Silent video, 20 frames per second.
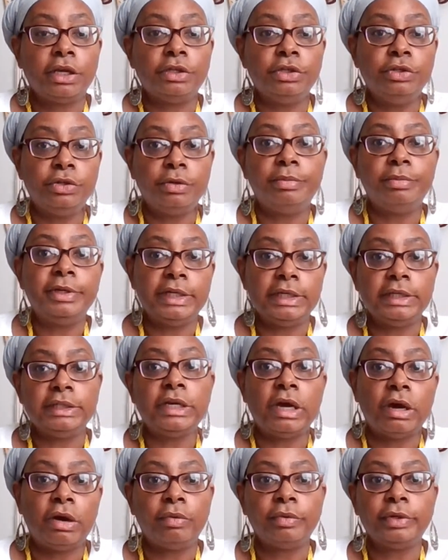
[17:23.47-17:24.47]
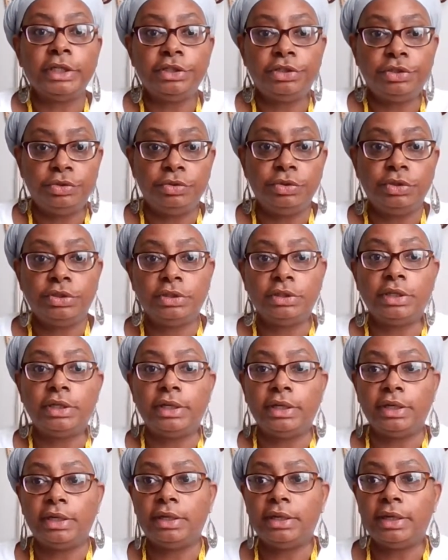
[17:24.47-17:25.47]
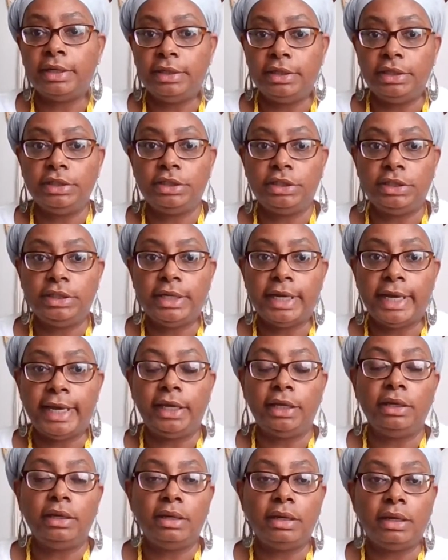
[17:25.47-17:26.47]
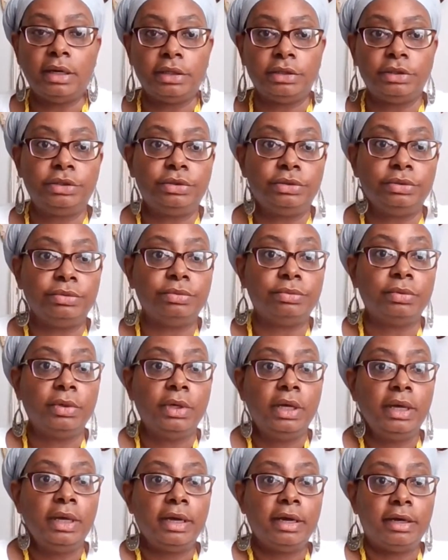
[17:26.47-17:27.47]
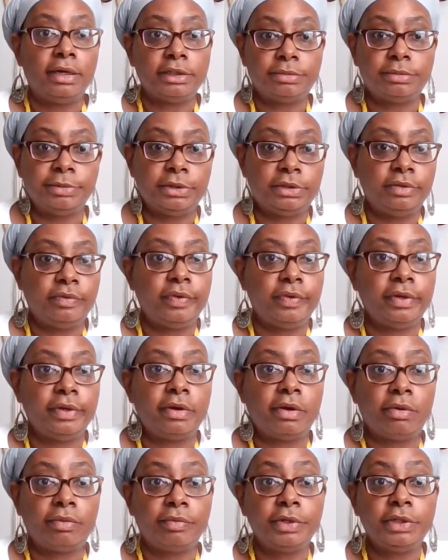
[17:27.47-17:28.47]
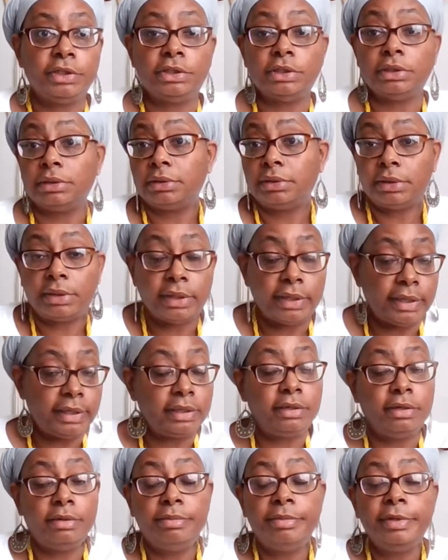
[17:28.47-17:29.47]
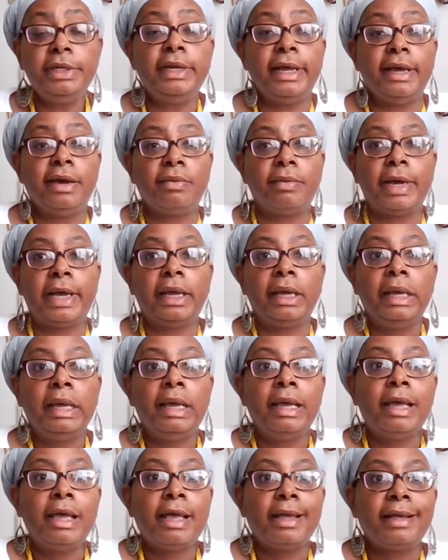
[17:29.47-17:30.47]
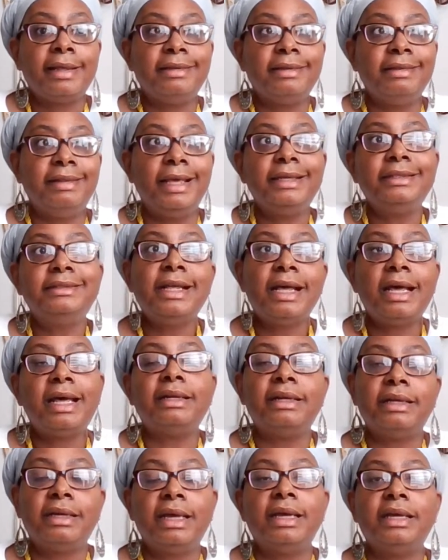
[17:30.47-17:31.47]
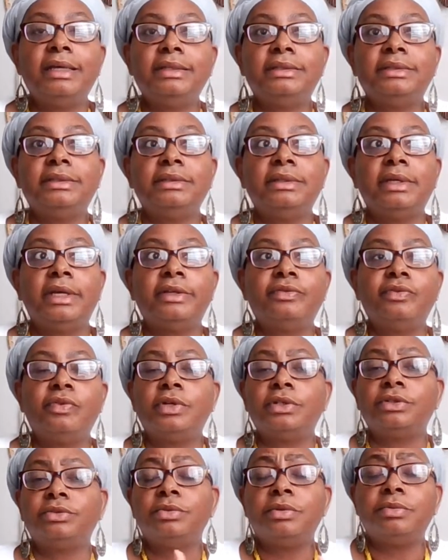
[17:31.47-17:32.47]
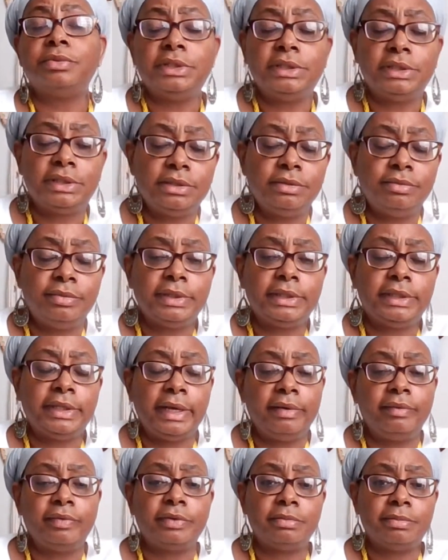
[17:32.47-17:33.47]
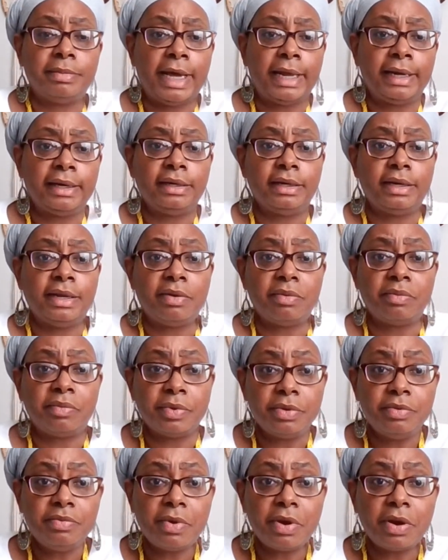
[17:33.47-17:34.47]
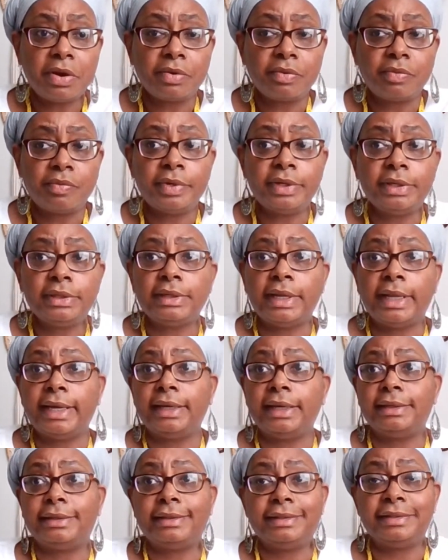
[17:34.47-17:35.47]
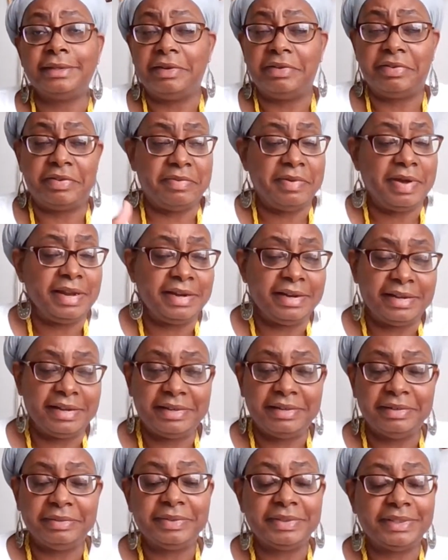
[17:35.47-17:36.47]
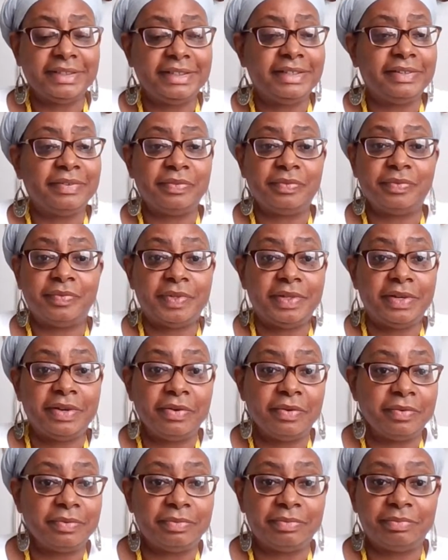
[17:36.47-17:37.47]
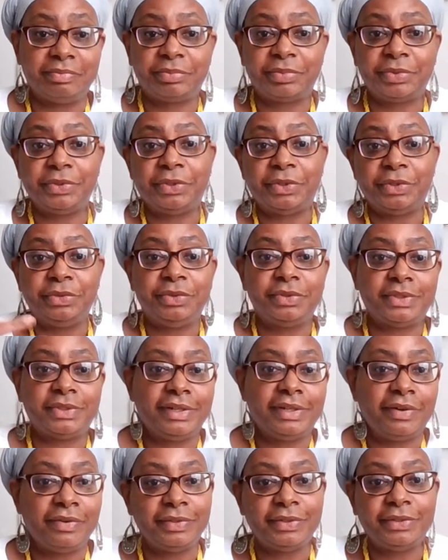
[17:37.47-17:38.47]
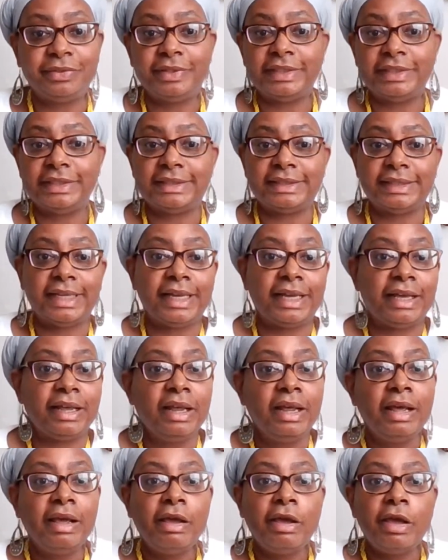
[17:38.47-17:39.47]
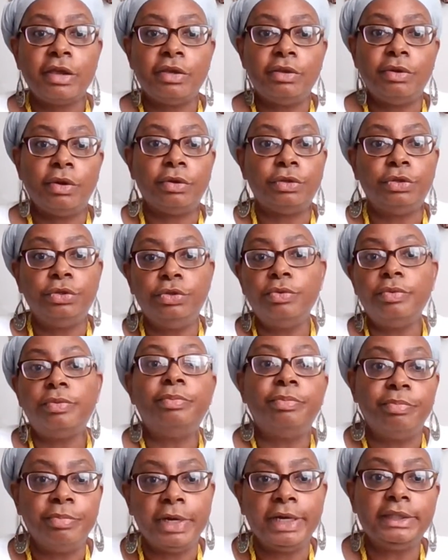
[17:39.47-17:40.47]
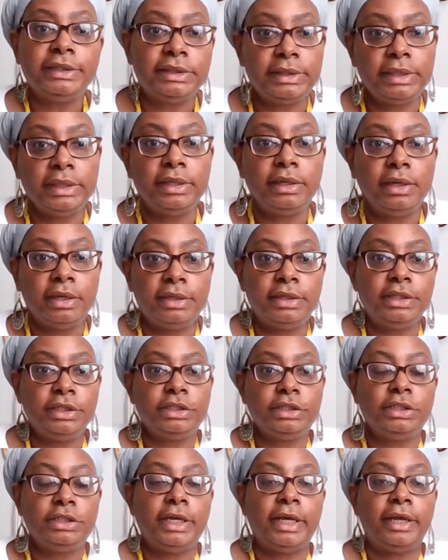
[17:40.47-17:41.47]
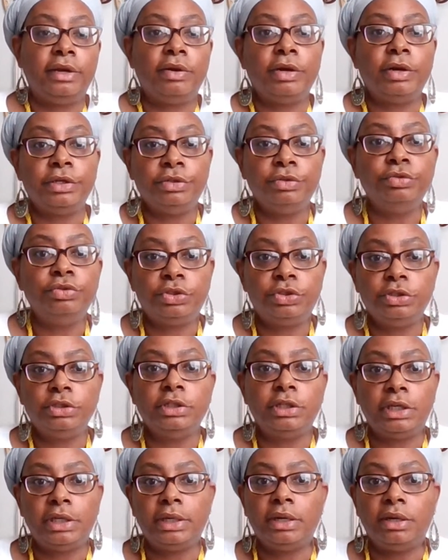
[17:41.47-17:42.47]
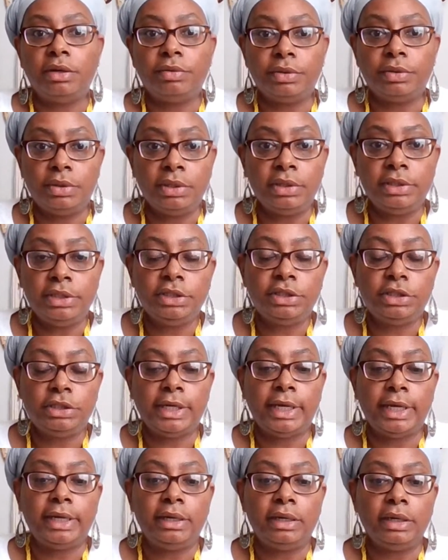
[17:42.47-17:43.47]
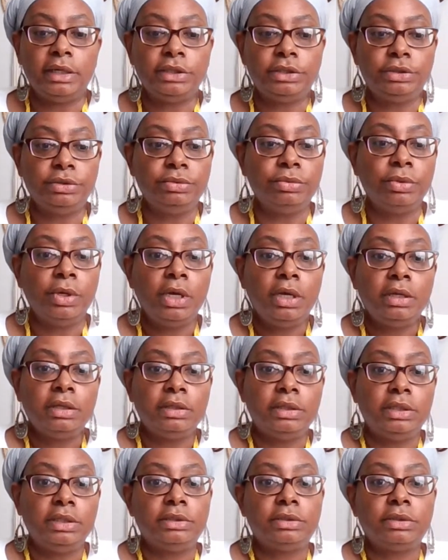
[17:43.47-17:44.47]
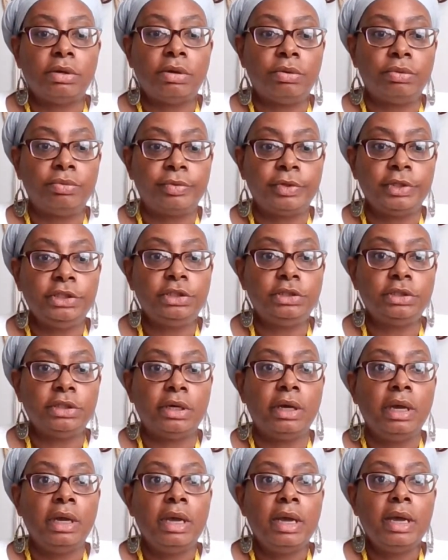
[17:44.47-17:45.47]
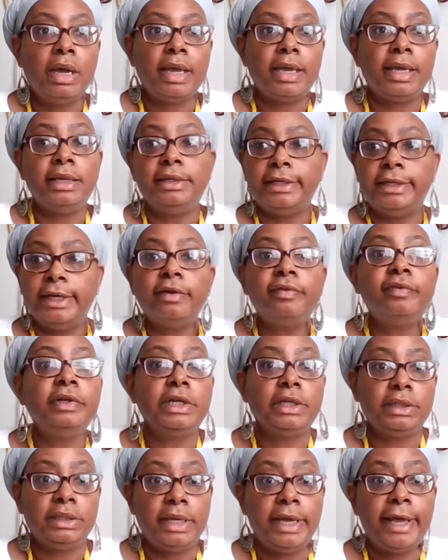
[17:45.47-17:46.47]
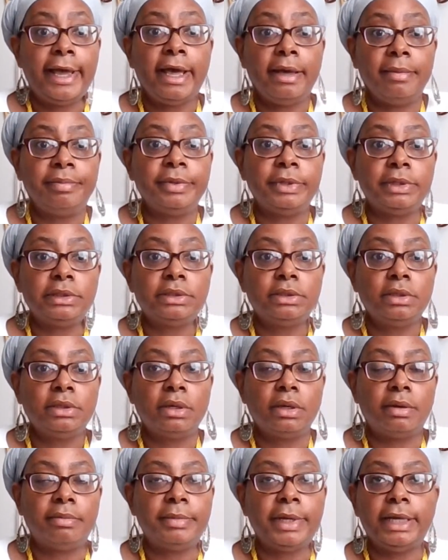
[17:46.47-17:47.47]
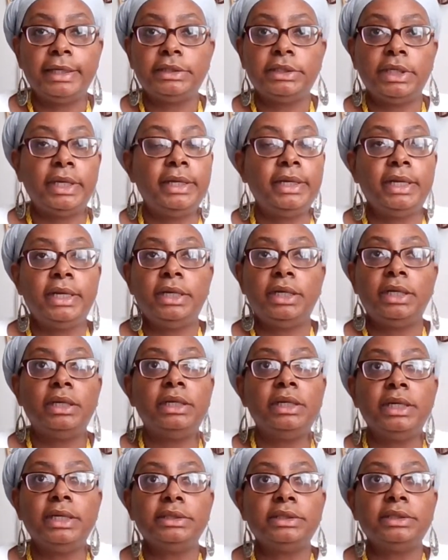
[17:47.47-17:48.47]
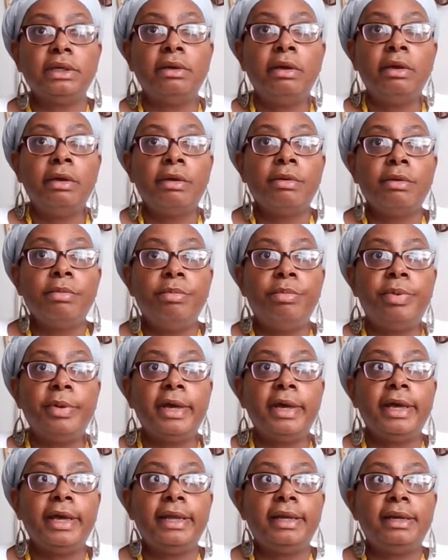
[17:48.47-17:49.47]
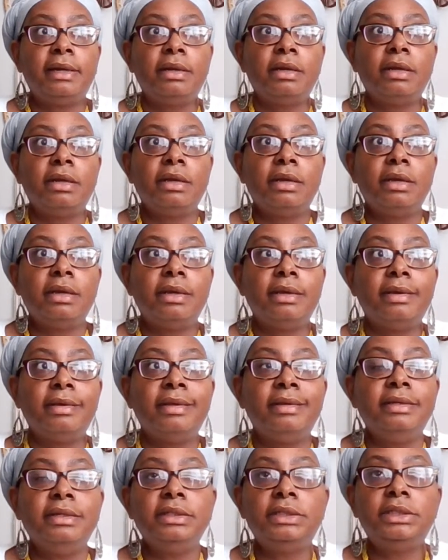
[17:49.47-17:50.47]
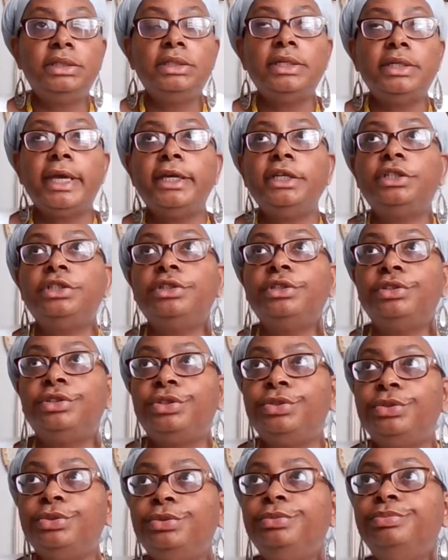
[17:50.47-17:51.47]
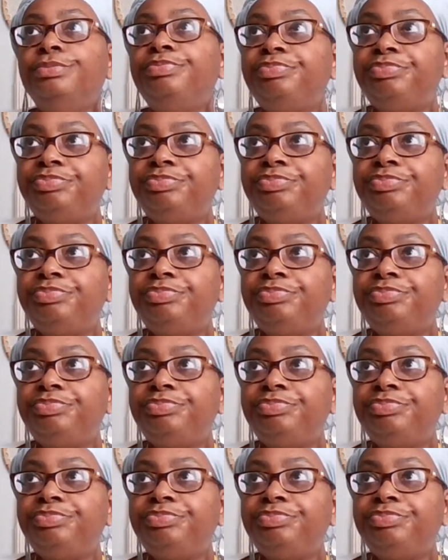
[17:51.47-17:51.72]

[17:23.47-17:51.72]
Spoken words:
you're being told that you should initiate unto a specific Orisha. It could be that way. That's not the case as far as what we see with everybody that we work with. Like everybody that comes in, we don't produce and don't do this saying, you must get initiated or you should get initiated onto this Orisha. It definitely happens. I'm not saying that it doesn't, but initiation to,